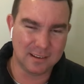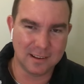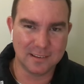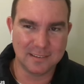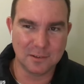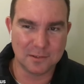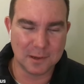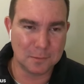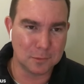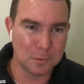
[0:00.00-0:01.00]
Like, it still
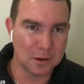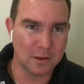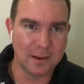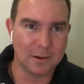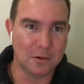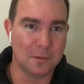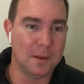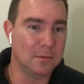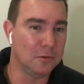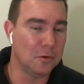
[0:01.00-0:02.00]
seems to work. I hear a lot of
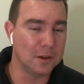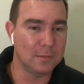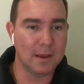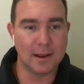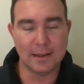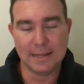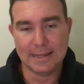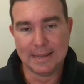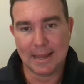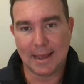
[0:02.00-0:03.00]
people talking about it.
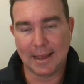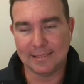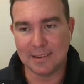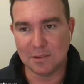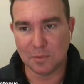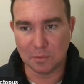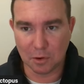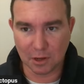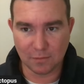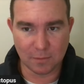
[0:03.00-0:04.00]
Seems to be
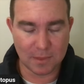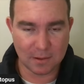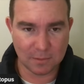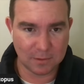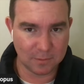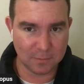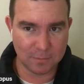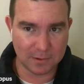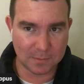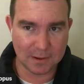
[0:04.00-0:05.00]
working from their
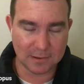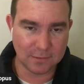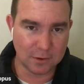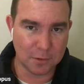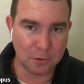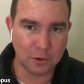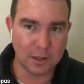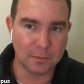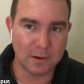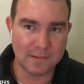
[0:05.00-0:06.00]
perspective. So the
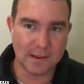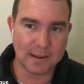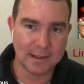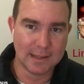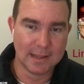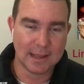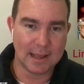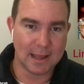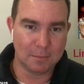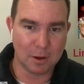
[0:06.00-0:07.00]
nuclear reset,
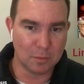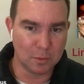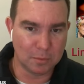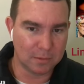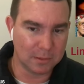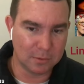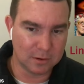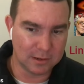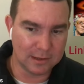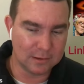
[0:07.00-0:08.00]
I will probably put
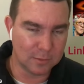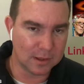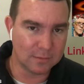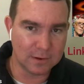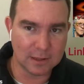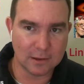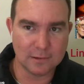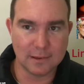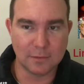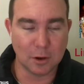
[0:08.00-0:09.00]
a link to one of the
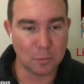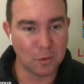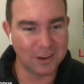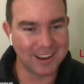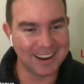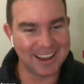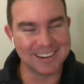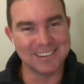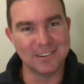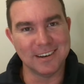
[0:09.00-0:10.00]
videos if I can work out how
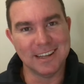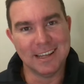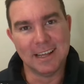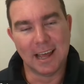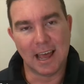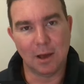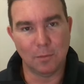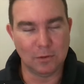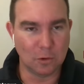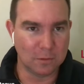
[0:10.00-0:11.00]
to do it.
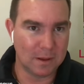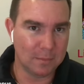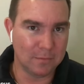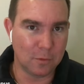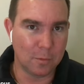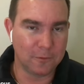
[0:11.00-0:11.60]
We talked about it before.